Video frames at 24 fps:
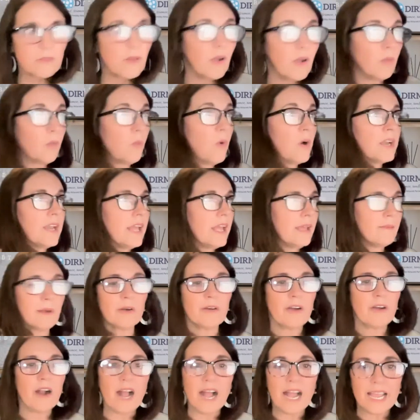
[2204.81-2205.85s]
one
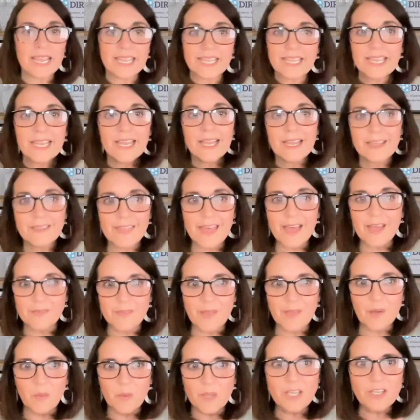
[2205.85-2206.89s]
MRI
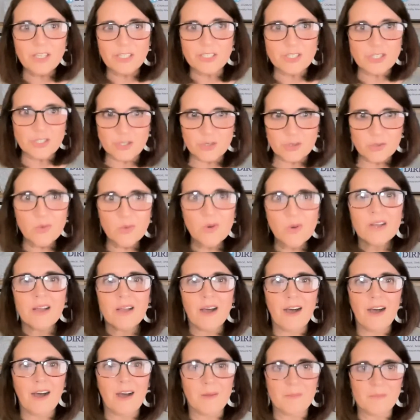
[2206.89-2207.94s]
that we could do
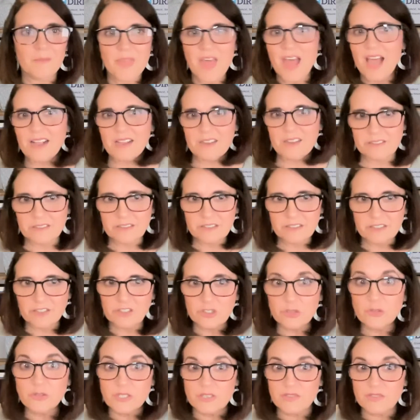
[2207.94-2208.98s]
that could
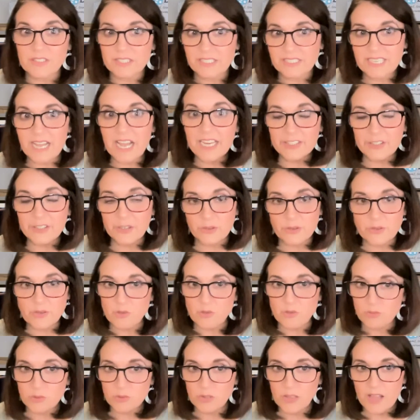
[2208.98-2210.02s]
conclusively diagnose or
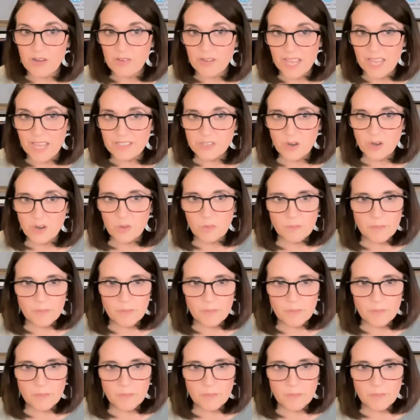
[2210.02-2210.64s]
rule out endo.